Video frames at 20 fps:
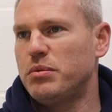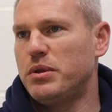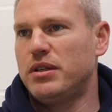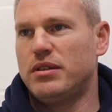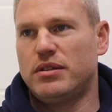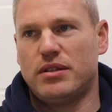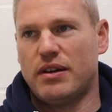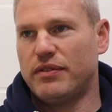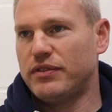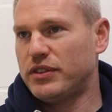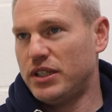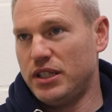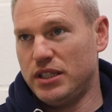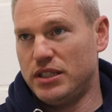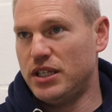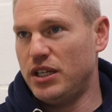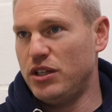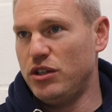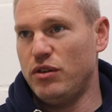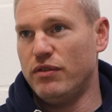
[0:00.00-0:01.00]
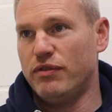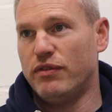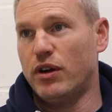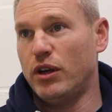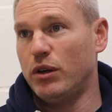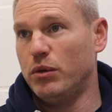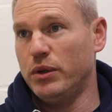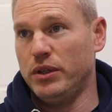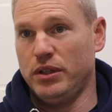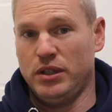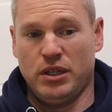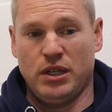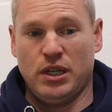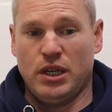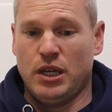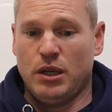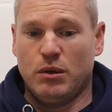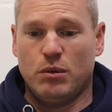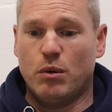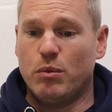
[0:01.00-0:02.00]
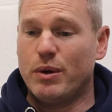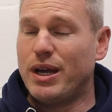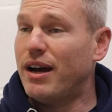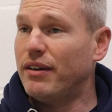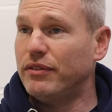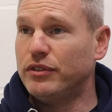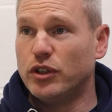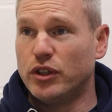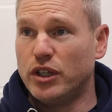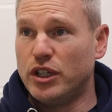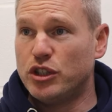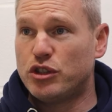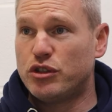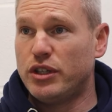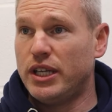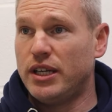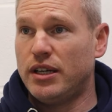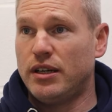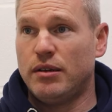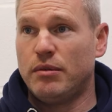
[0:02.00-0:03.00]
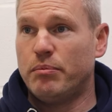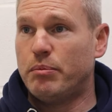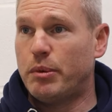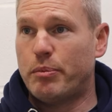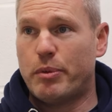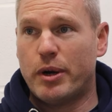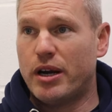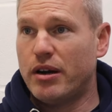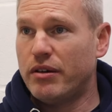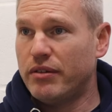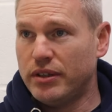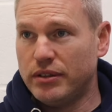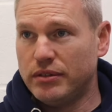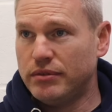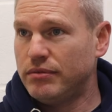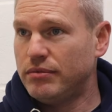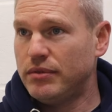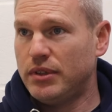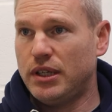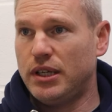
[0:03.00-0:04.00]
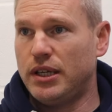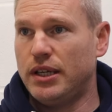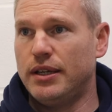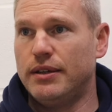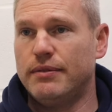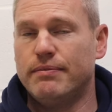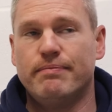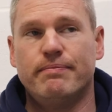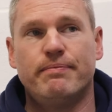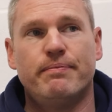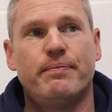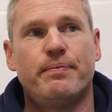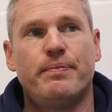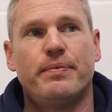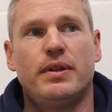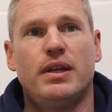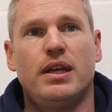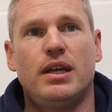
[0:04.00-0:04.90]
We have to continue following what we have done in training and preparing um,